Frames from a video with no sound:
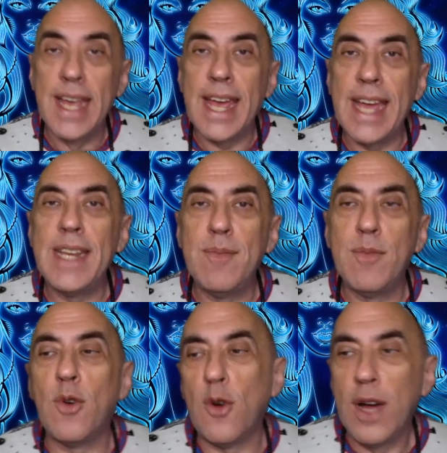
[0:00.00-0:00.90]
any
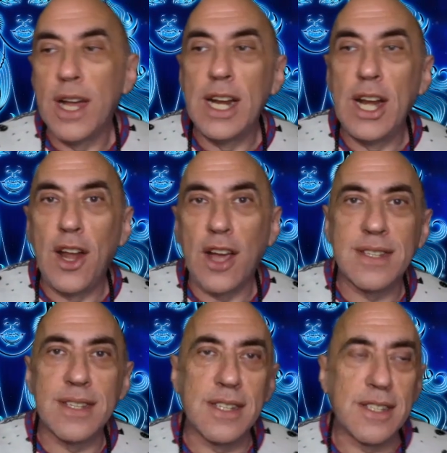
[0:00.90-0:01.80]
more
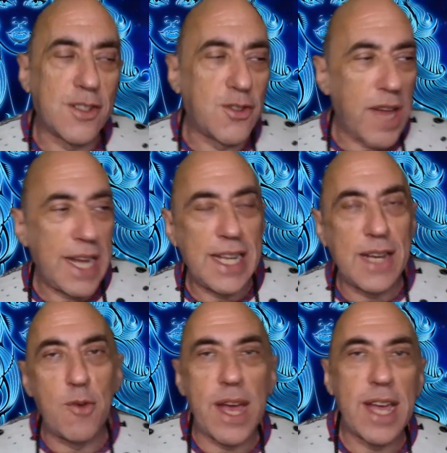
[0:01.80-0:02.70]
losses draining
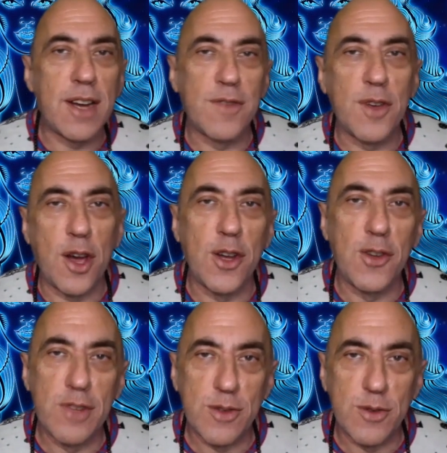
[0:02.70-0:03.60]
away of your own
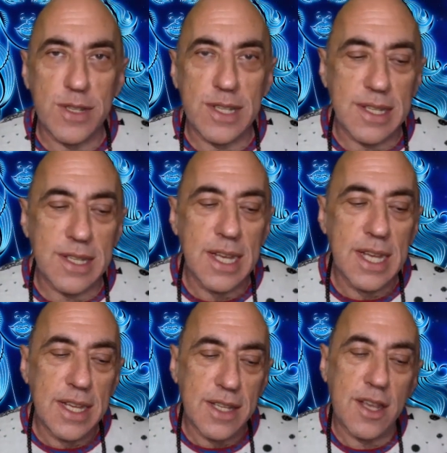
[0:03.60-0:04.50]
resources.
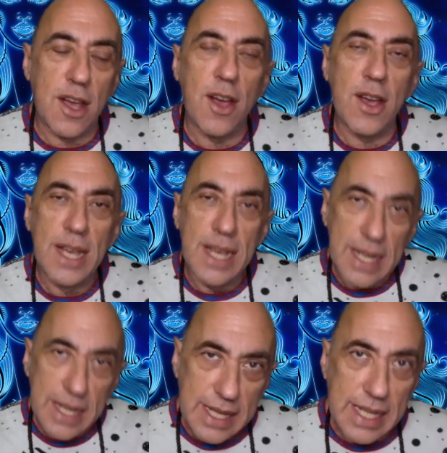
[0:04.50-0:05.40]
So
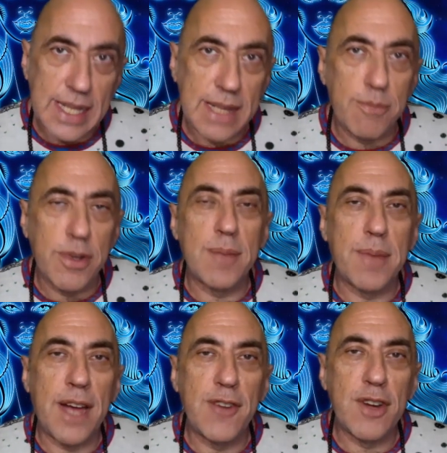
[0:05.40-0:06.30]
put the
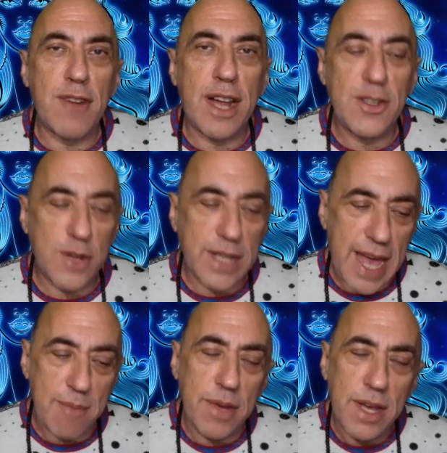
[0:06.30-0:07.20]
boundary around your
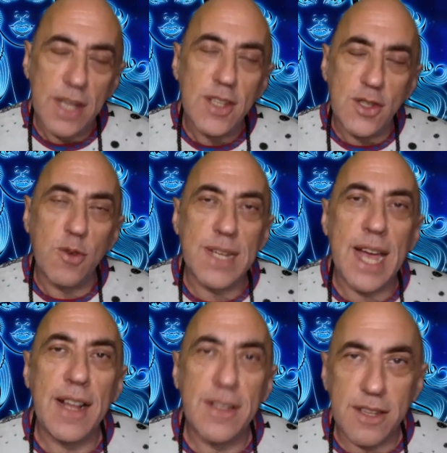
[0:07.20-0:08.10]
camp, sort
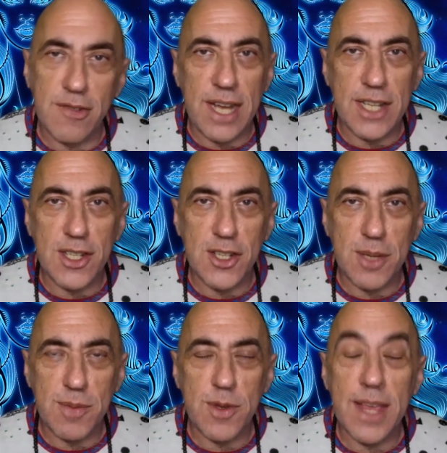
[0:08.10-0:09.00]
out the
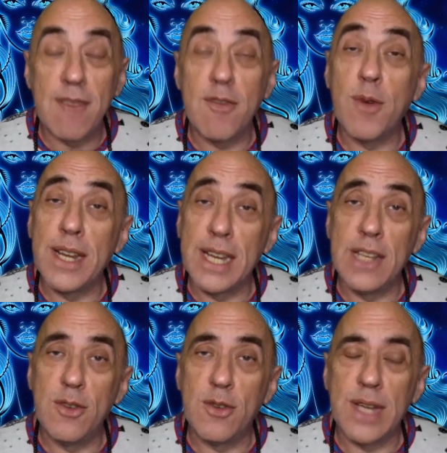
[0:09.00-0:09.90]
relationships with everyone in
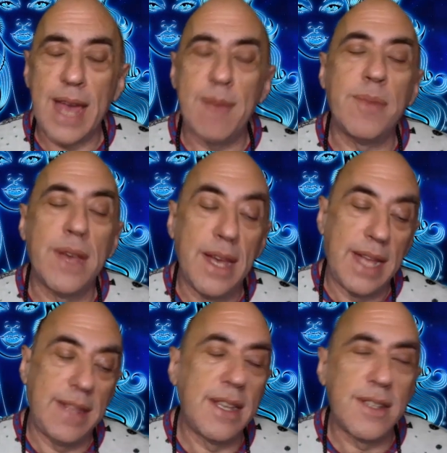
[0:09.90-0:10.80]
your camp,
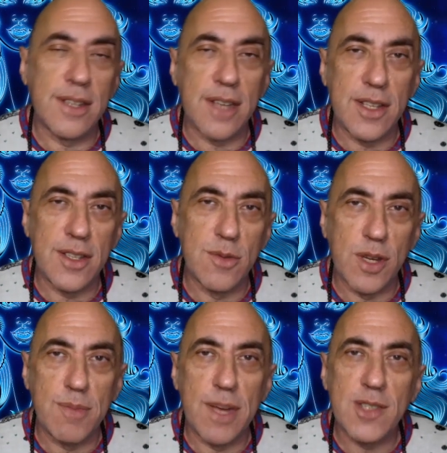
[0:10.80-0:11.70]
and things are going to work
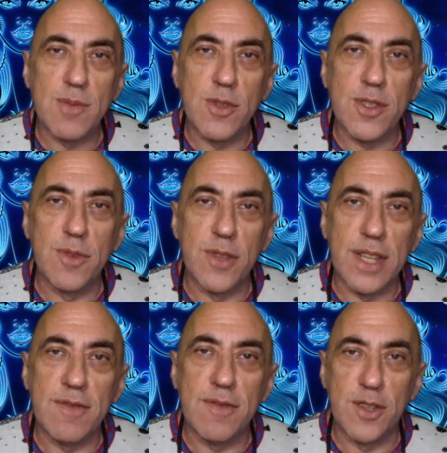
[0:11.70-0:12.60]
much more
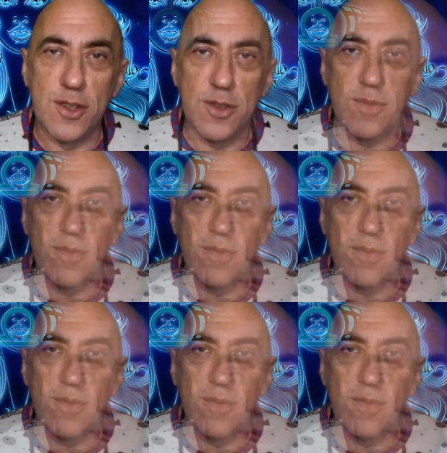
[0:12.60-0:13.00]
smoothly for you.